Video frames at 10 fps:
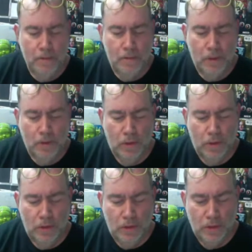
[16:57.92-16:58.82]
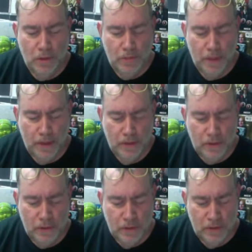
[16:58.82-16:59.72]
Recorded in Europe. And
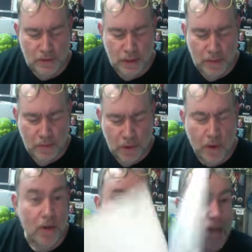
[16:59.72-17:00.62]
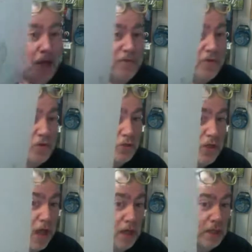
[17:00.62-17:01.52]
this is a Mark Knopfler
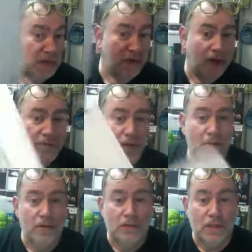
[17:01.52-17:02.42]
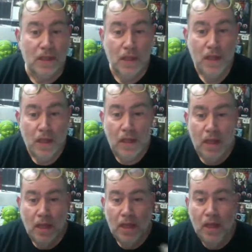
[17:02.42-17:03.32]
song. It's $5.
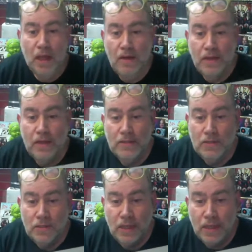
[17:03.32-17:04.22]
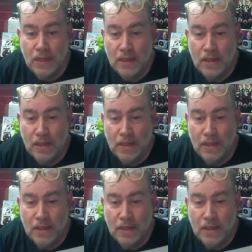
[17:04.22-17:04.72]
Oh, yeah, Sir Doug.